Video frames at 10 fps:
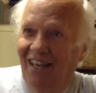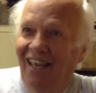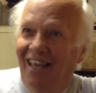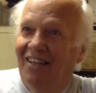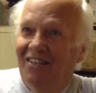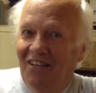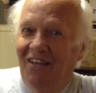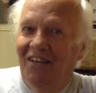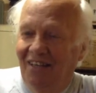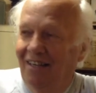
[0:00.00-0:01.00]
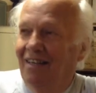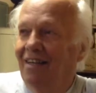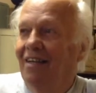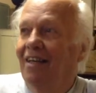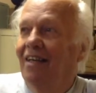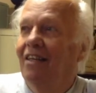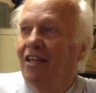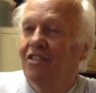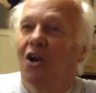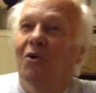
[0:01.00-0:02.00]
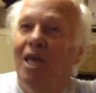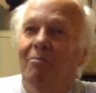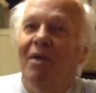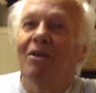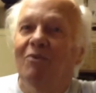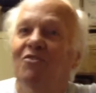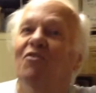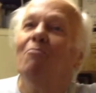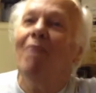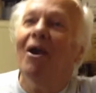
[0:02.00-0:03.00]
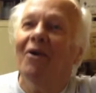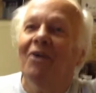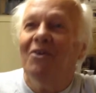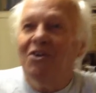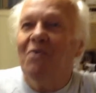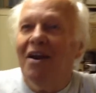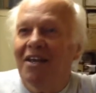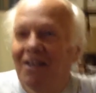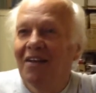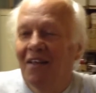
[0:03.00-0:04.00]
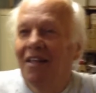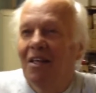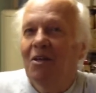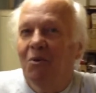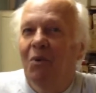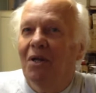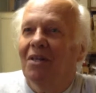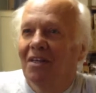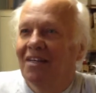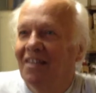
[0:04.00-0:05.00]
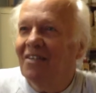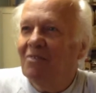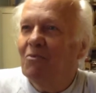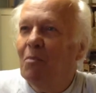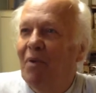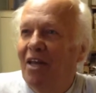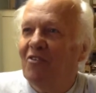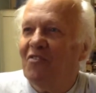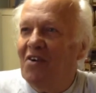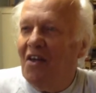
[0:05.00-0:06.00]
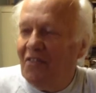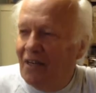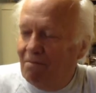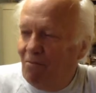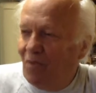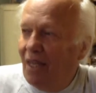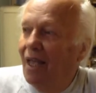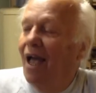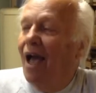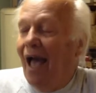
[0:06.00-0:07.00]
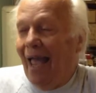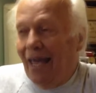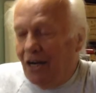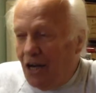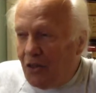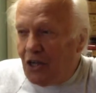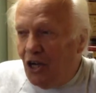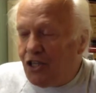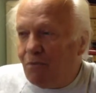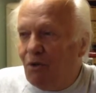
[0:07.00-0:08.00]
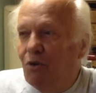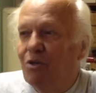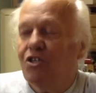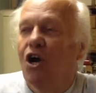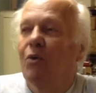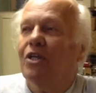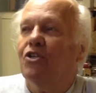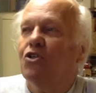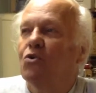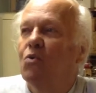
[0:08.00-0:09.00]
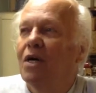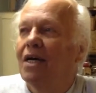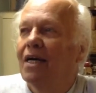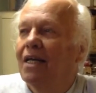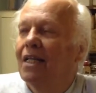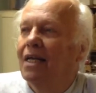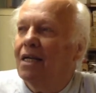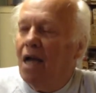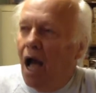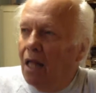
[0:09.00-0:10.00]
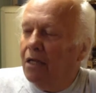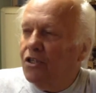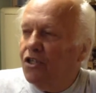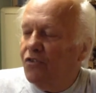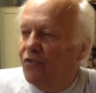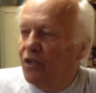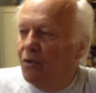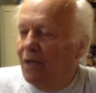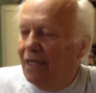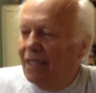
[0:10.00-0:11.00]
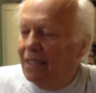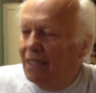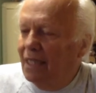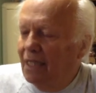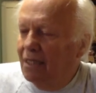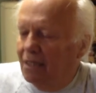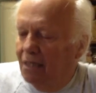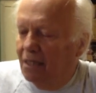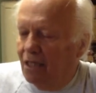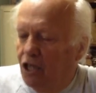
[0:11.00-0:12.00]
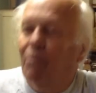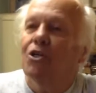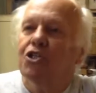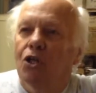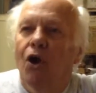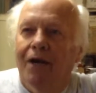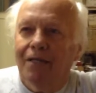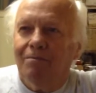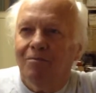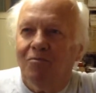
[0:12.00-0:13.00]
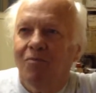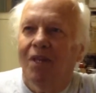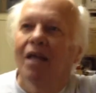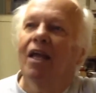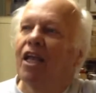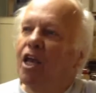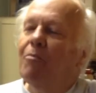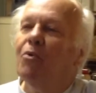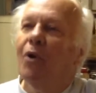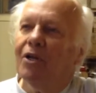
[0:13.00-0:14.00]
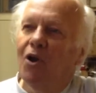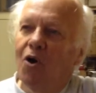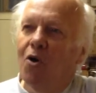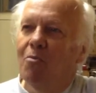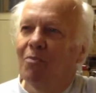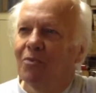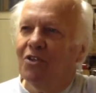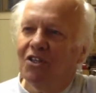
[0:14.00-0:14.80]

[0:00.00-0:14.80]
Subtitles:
And they said, okay, being it was for Mario Andretti, we'll paint it for nothing. I had another customer who was going to college for commercial art. He brought home